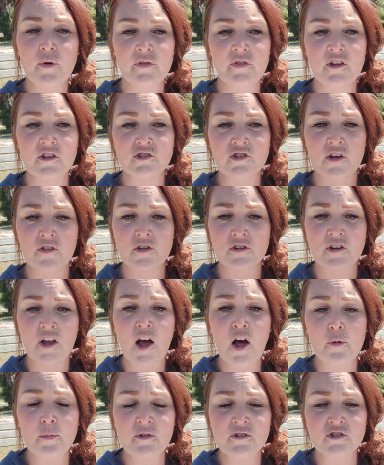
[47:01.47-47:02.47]
each other, to
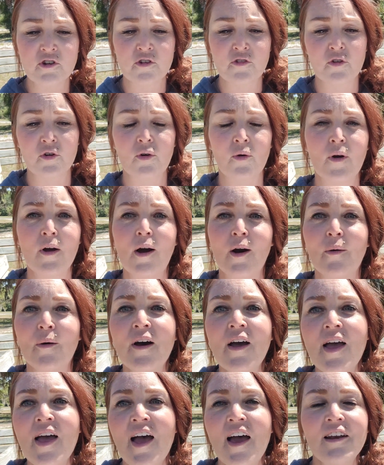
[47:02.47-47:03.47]
help each other grow.
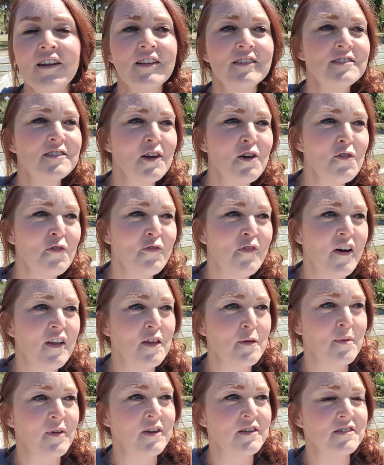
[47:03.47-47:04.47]
And it's so funny
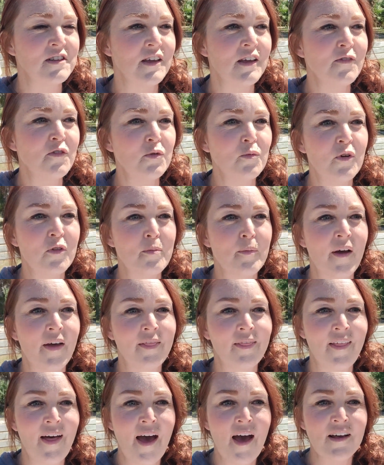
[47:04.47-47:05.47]
because even with my
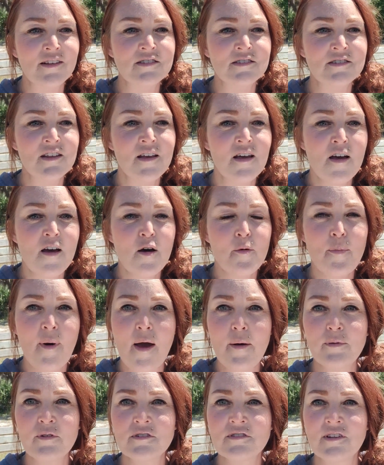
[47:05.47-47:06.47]
last Bible
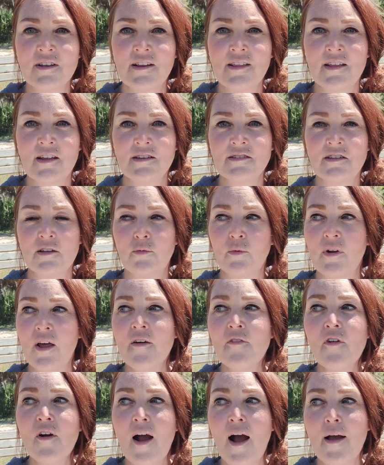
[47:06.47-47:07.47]
study that I did, whenever
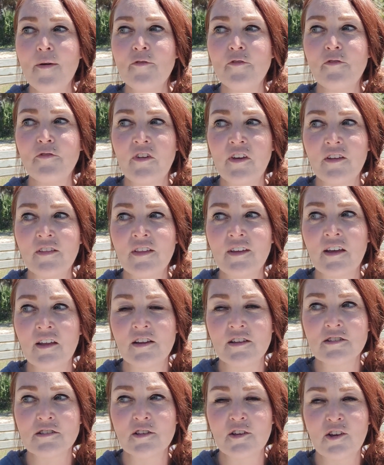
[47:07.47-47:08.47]
I'm feeling an
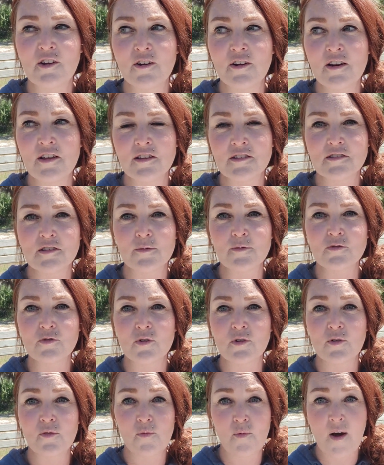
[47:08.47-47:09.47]
insecurity in some sort
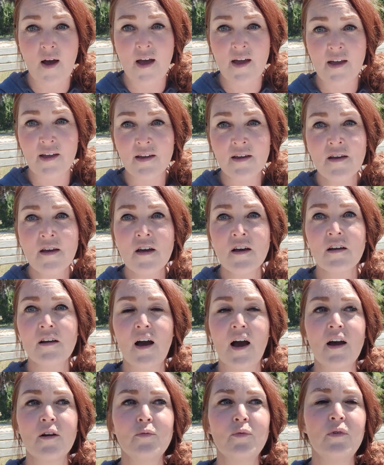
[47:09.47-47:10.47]
of way, God
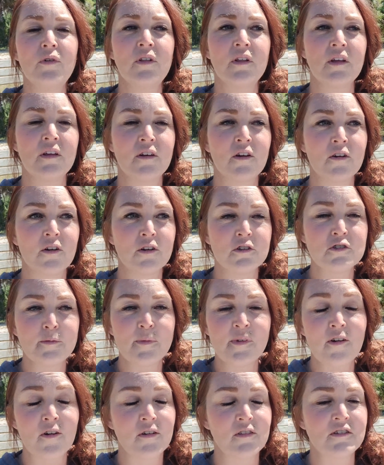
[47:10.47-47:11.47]
will encourage me, or
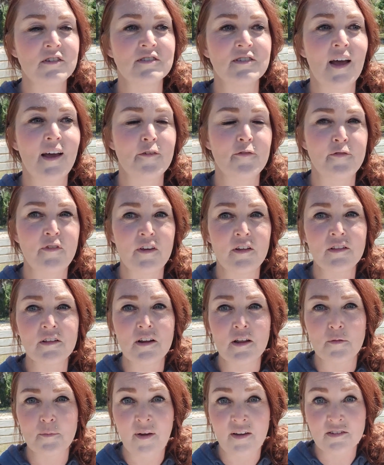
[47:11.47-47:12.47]
at least I feel it in
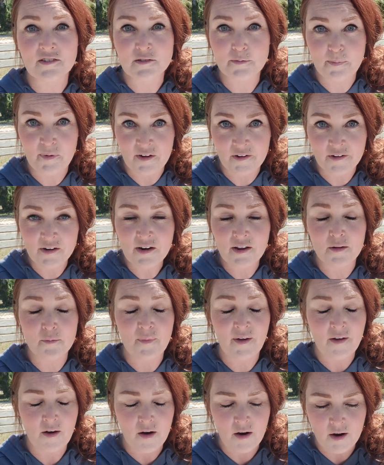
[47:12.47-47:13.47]
my spirit, in my
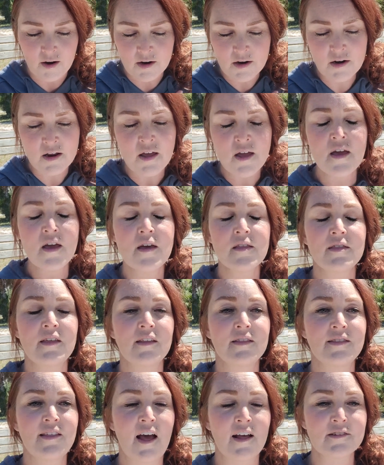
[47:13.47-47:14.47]
heart, that
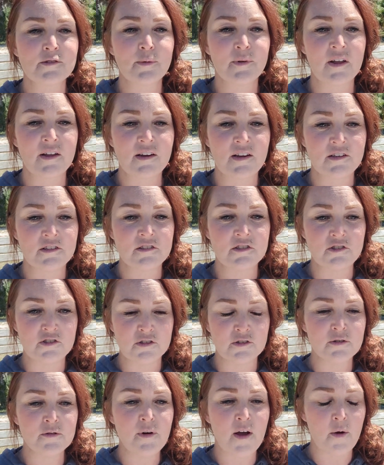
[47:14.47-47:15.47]
that's what I need to
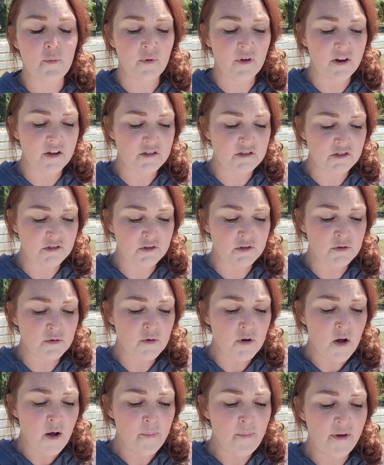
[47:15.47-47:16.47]
do. And when I do,
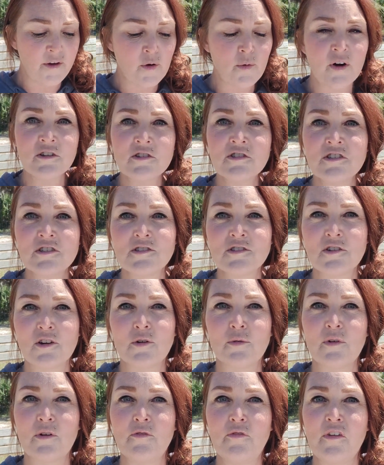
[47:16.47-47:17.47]
my questions are
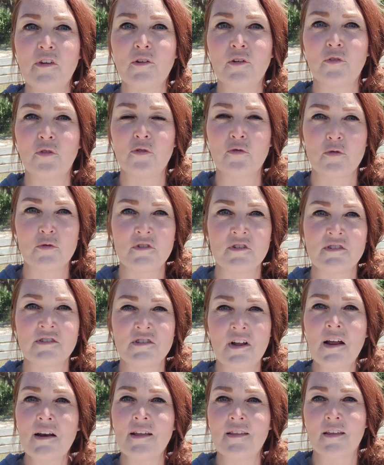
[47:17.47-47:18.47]
revealed through the
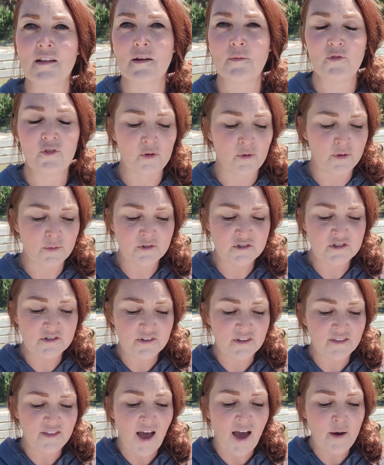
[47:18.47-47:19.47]
study that I'm doing, which
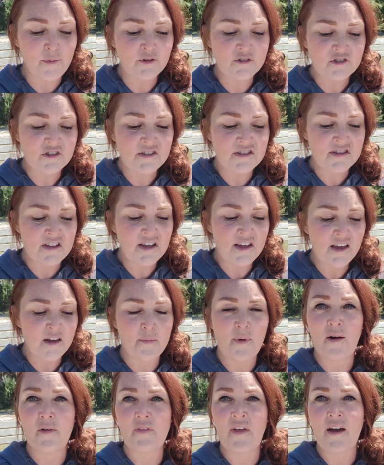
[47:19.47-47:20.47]
I was just thinking about
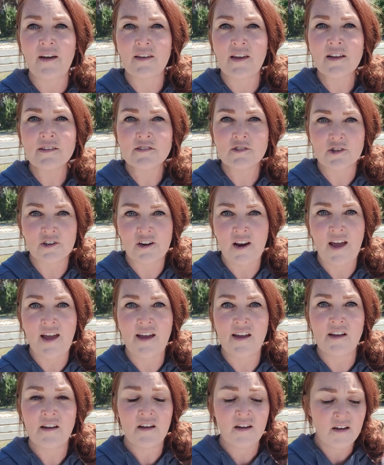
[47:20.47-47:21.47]
that yesterday.
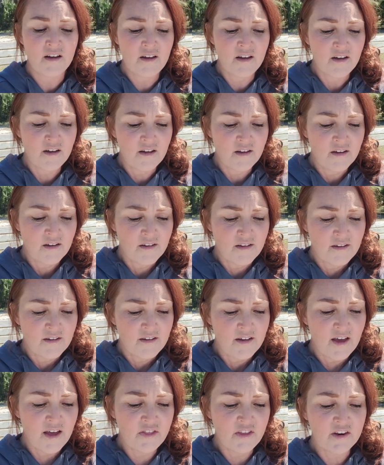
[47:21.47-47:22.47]

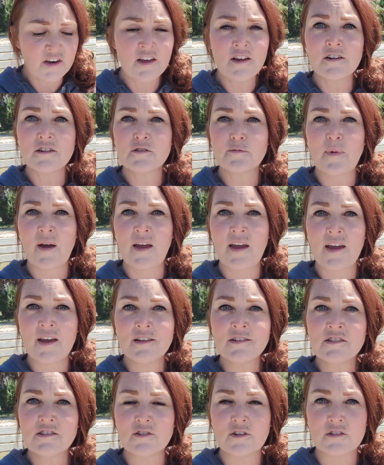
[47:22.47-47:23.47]
And then here's my
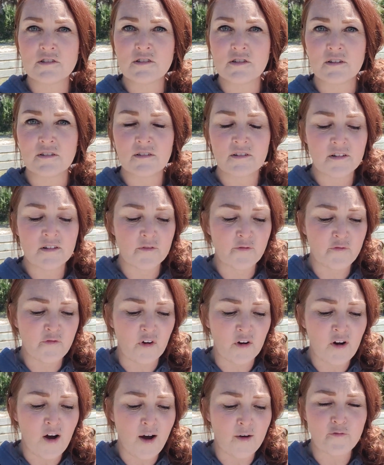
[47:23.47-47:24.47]
answer to for
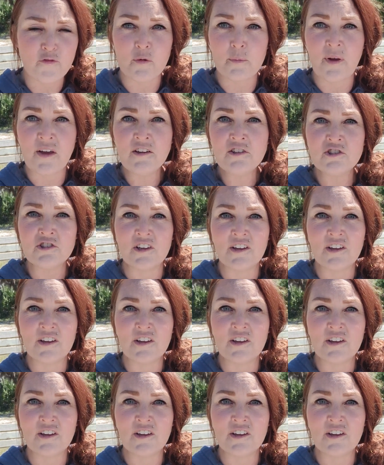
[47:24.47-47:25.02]
confirmation.